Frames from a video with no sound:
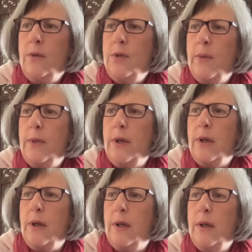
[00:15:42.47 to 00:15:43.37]

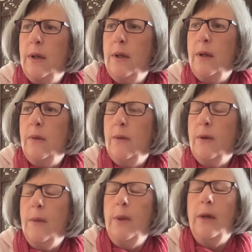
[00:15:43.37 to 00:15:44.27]
Gemini, what's
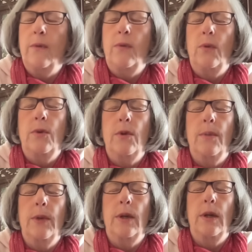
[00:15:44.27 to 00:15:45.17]
coming up for
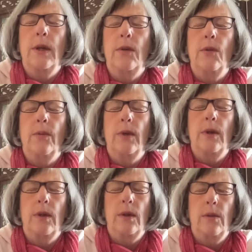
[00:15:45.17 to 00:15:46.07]
Gemini?
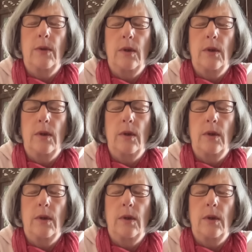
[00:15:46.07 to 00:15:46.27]
Gemini, Gemini.